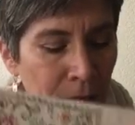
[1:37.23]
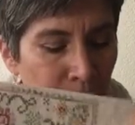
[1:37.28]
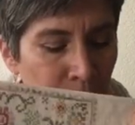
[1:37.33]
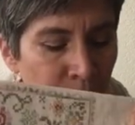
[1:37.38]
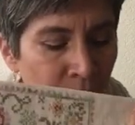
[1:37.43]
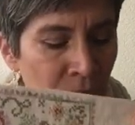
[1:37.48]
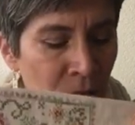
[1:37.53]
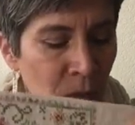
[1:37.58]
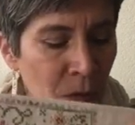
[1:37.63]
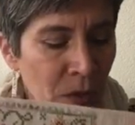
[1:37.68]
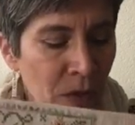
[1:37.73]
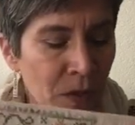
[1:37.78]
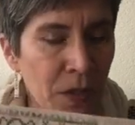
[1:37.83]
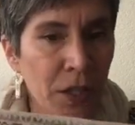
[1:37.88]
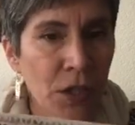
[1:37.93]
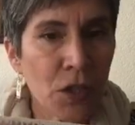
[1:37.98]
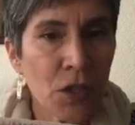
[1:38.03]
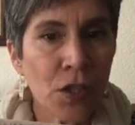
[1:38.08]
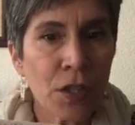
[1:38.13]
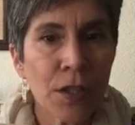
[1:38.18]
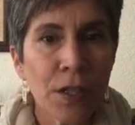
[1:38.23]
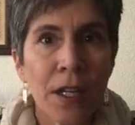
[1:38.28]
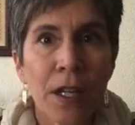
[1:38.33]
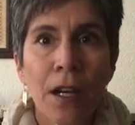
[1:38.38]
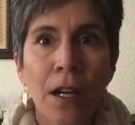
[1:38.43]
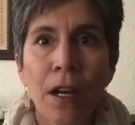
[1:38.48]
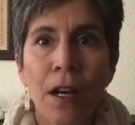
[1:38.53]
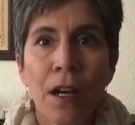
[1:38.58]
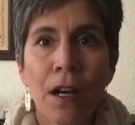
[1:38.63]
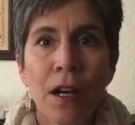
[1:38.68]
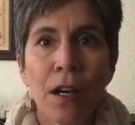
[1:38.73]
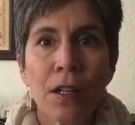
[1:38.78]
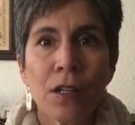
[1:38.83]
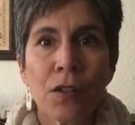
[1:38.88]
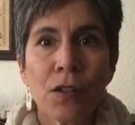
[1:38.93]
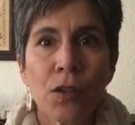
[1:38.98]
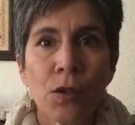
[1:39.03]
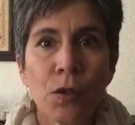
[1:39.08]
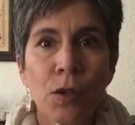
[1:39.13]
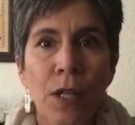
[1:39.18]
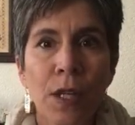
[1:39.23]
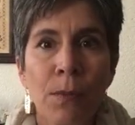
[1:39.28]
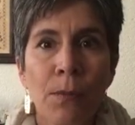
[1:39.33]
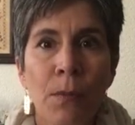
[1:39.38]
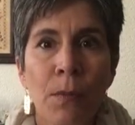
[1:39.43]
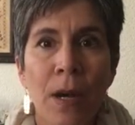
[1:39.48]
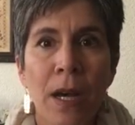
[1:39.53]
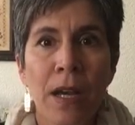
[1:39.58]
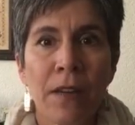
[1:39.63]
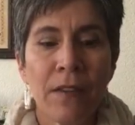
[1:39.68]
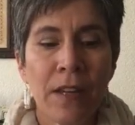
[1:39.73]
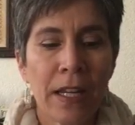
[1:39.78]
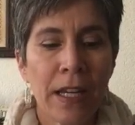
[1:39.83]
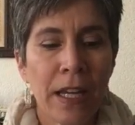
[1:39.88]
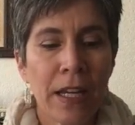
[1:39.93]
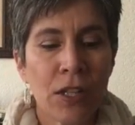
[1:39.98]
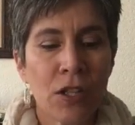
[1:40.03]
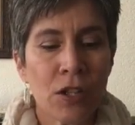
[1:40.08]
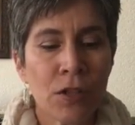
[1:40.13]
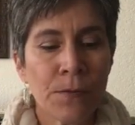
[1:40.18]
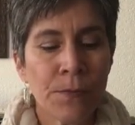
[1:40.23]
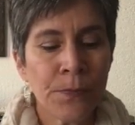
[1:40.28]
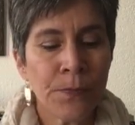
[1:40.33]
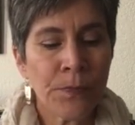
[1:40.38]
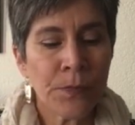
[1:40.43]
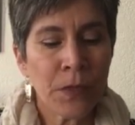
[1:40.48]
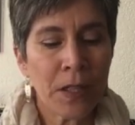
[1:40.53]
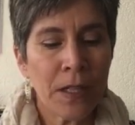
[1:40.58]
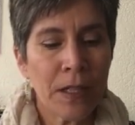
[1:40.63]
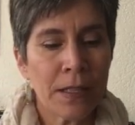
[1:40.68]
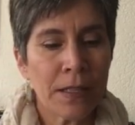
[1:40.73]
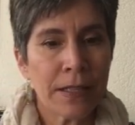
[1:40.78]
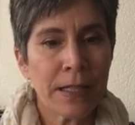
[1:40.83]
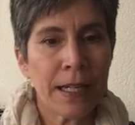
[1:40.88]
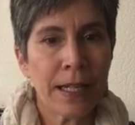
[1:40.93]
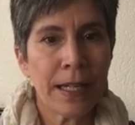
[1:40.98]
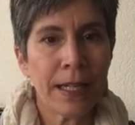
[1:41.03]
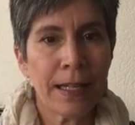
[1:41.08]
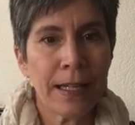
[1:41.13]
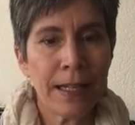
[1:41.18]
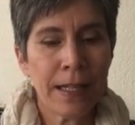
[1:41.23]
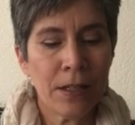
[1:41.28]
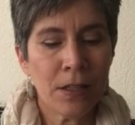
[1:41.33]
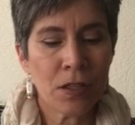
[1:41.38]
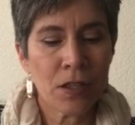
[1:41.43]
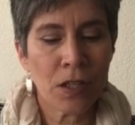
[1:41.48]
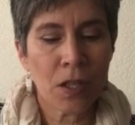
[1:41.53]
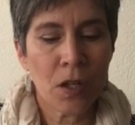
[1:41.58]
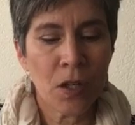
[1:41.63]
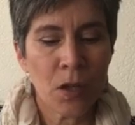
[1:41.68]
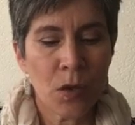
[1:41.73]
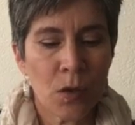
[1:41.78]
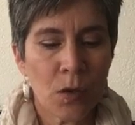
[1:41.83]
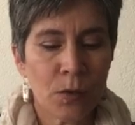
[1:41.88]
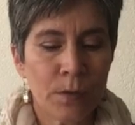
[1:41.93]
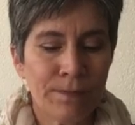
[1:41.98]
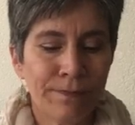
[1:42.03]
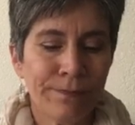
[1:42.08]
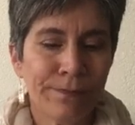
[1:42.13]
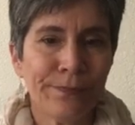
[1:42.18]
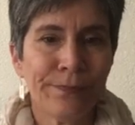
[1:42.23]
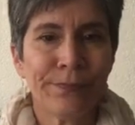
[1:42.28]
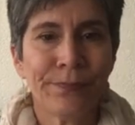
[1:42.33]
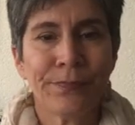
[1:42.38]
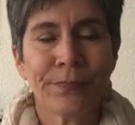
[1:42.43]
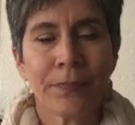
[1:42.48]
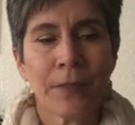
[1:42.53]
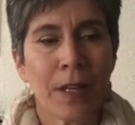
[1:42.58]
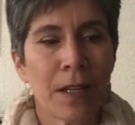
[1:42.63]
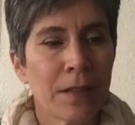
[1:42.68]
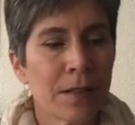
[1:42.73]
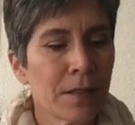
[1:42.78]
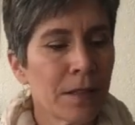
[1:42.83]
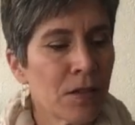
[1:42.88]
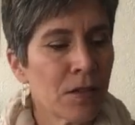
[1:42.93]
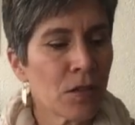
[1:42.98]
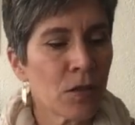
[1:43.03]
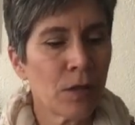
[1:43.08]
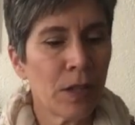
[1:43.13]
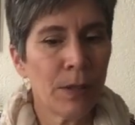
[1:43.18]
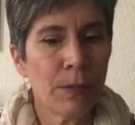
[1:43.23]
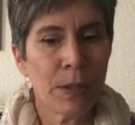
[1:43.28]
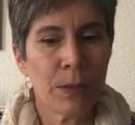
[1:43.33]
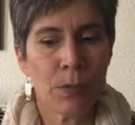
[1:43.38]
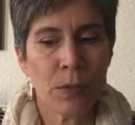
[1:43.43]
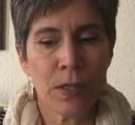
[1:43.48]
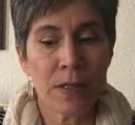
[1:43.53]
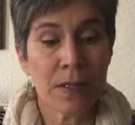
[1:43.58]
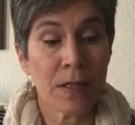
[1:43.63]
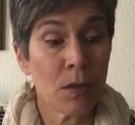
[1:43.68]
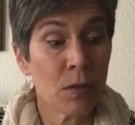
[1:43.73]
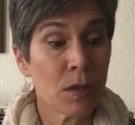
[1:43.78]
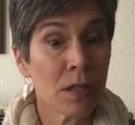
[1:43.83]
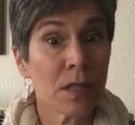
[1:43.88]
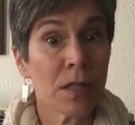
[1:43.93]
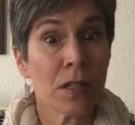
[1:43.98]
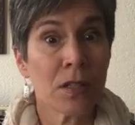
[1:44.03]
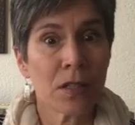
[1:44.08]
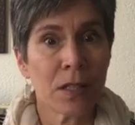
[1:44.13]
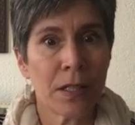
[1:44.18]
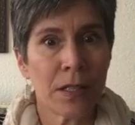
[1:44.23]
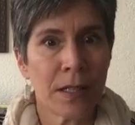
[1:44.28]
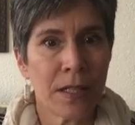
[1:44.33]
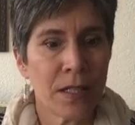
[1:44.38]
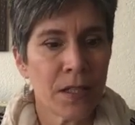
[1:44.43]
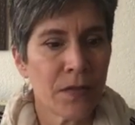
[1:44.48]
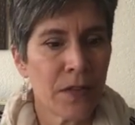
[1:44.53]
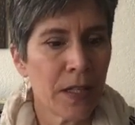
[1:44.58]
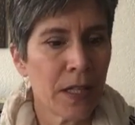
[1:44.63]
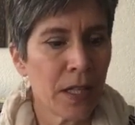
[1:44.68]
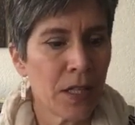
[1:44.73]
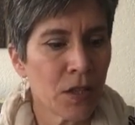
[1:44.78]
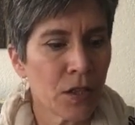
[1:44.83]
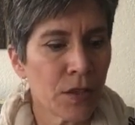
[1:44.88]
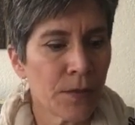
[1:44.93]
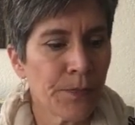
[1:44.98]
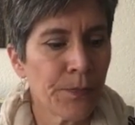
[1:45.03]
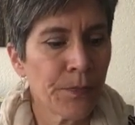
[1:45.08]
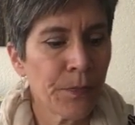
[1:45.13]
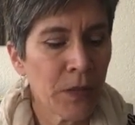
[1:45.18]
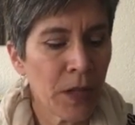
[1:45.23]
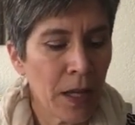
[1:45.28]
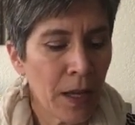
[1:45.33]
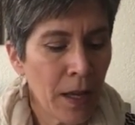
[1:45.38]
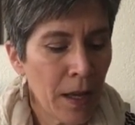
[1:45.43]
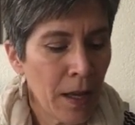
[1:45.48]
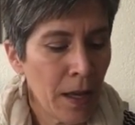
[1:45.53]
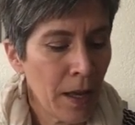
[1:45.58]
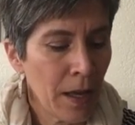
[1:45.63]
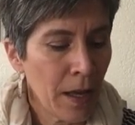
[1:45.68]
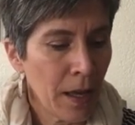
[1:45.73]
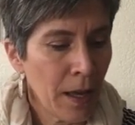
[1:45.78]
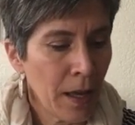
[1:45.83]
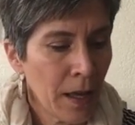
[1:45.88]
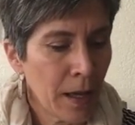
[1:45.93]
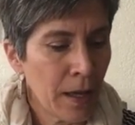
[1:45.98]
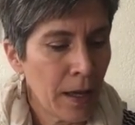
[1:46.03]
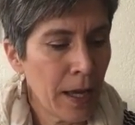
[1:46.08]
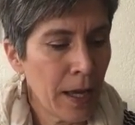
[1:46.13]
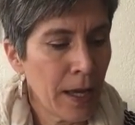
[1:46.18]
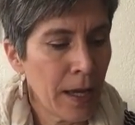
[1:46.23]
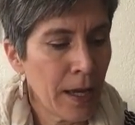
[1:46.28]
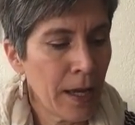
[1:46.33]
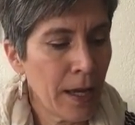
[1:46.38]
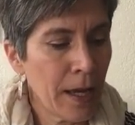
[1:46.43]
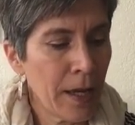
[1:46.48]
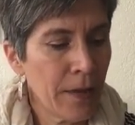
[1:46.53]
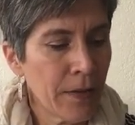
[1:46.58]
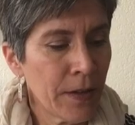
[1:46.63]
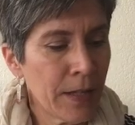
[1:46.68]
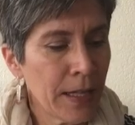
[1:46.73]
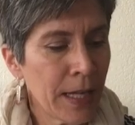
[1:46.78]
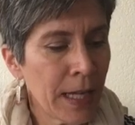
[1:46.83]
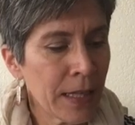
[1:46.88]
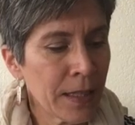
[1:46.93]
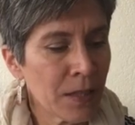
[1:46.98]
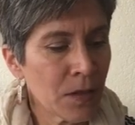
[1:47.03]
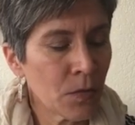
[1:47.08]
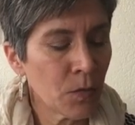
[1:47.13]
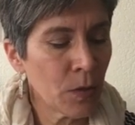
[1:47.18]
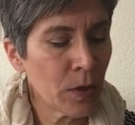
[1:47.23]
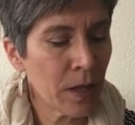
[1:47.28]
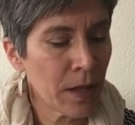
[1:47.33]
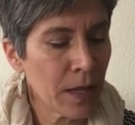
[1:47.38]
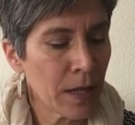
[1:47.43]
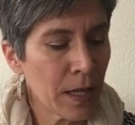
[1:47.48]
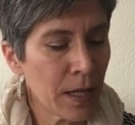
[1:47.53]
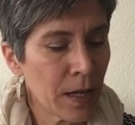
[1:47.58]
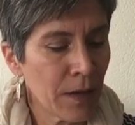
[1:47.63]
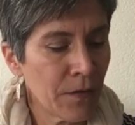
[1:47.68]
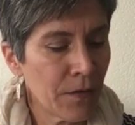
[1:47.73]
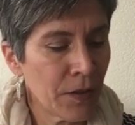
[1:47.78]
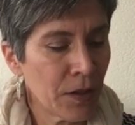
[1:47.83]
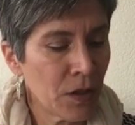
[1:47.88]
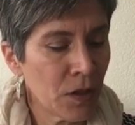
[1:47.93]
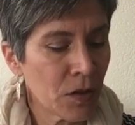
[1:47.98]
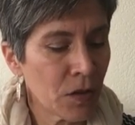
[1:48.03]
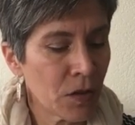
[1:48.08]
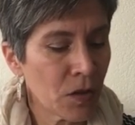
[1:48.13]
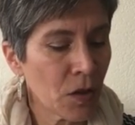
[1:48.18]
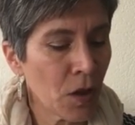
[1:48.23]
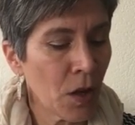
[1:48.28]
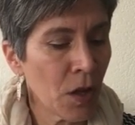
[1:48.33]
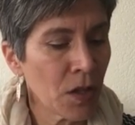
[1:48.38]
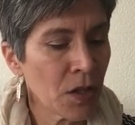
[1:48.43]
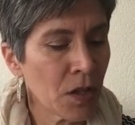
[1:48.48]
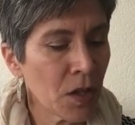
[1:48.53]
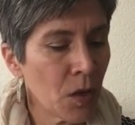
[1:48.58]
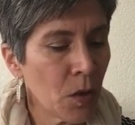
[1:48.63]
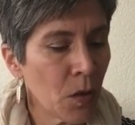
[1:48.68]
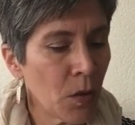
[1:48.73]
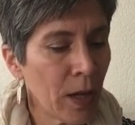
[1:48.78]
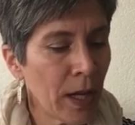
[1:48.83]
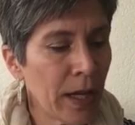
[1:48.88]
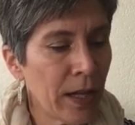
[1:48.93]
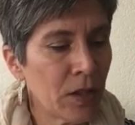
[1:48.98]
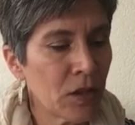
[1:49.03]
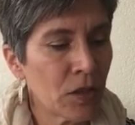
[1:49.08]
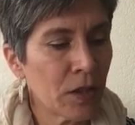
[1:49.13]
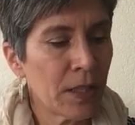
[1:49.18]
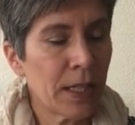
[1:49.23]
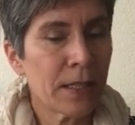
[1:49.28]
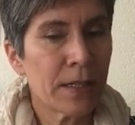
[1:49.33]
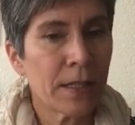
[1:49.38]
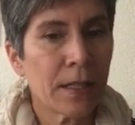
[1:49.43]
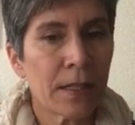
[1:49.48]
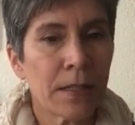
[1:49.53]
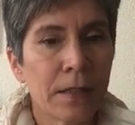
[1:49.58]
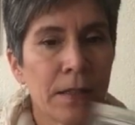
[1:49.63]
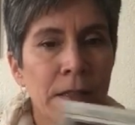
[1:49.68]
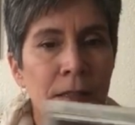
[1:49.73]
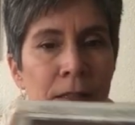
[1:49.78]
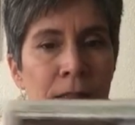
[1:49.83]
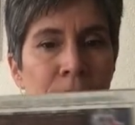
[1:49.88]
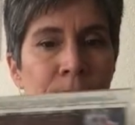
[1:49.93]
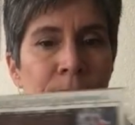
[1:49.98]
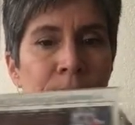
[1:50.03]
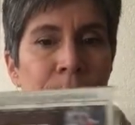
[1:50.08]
This was stitched during my vacation in Thailand, so such great memories. That was such a nice vacation. And the next one thing I finished is also a Jeanette Douglas.